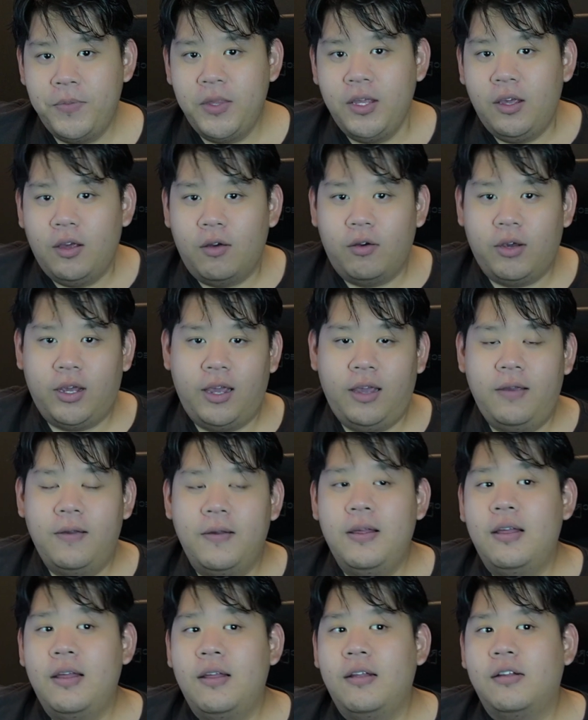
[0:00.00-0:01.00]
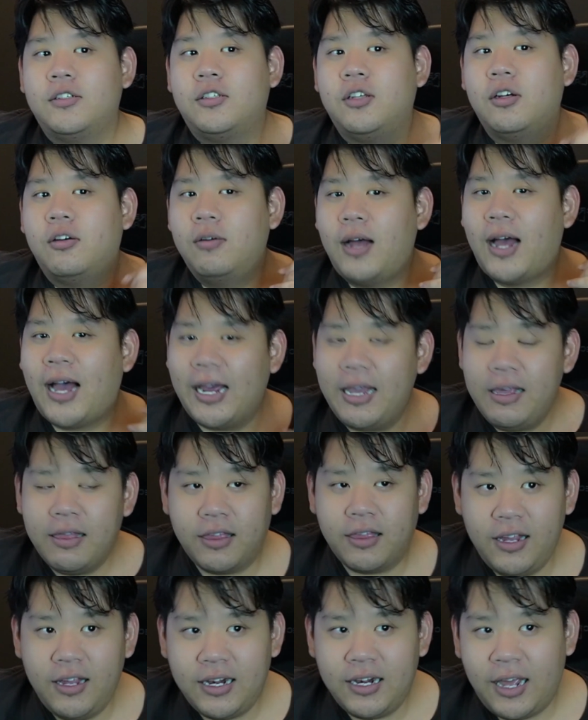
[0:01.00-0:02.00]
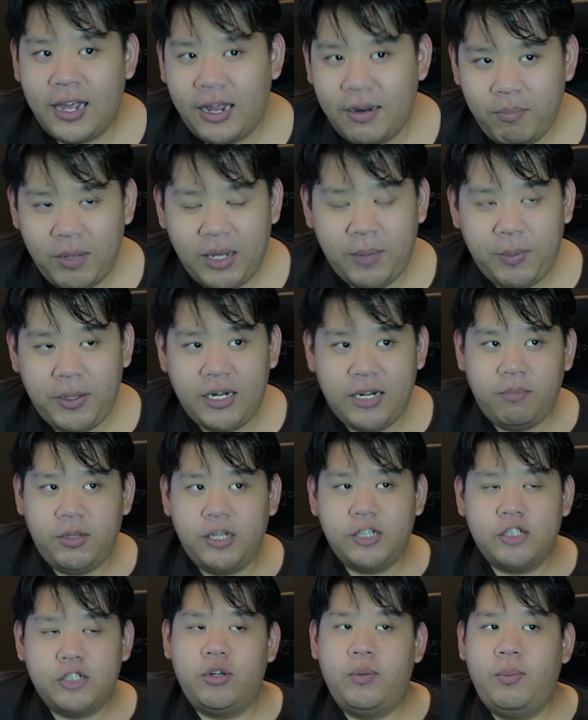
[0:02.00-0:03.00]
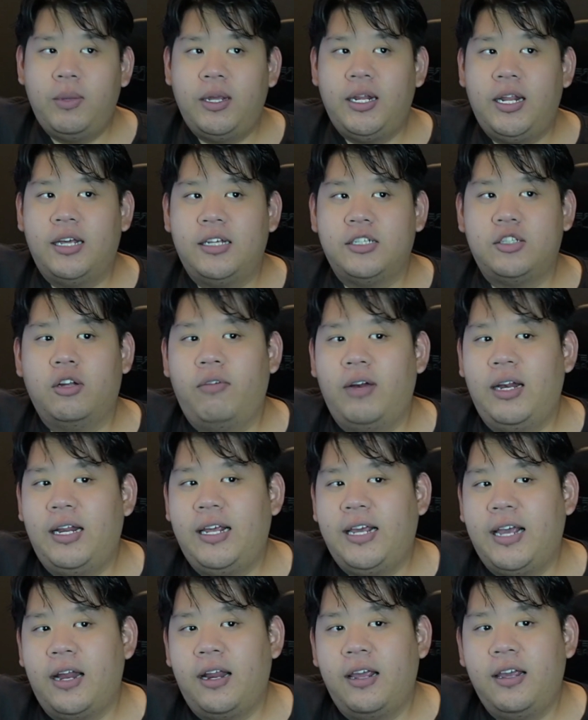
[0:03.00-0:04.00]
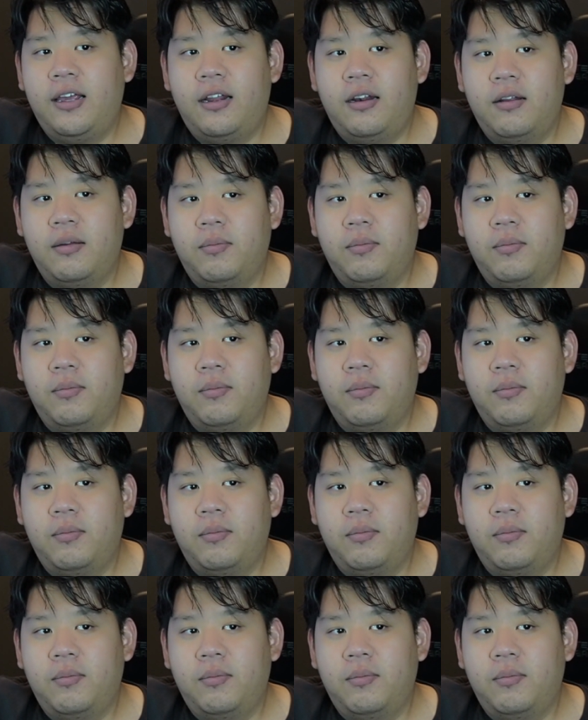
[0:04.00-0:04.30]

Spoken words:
Okay, so I think that maybe the mainstream media is not really getting it,